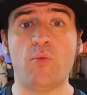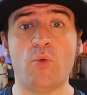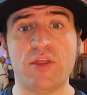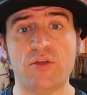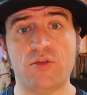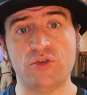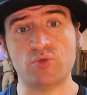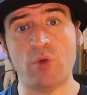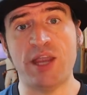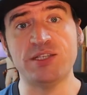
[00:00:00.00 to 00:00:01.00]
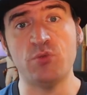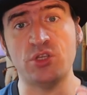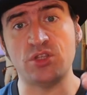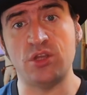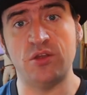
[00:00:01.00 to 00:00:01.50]
whether there's ways in
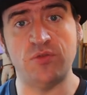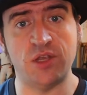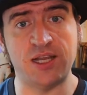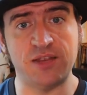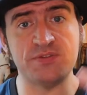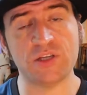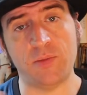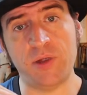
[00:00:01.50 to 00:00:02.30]
which the glyphs are